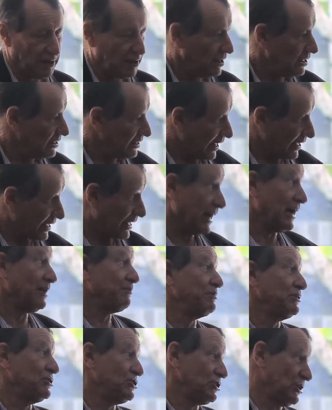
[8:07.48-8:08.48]
they can't
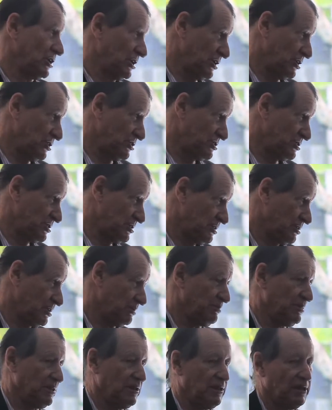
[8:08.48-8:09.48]
be changed.
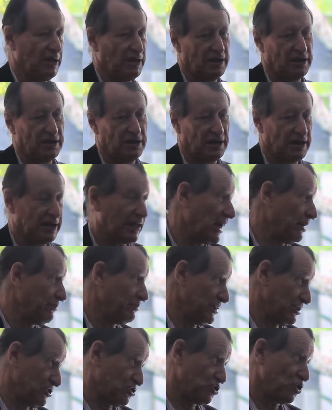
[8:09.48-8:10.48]
It can't be
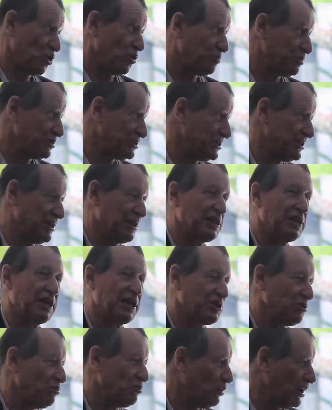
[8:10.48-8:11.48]
interpreted any
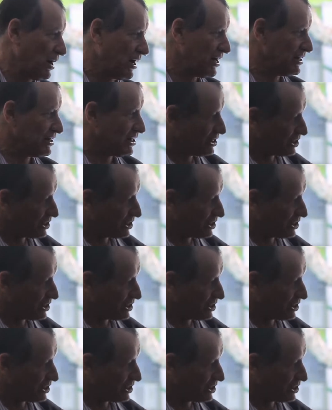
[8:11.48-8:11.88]
other way than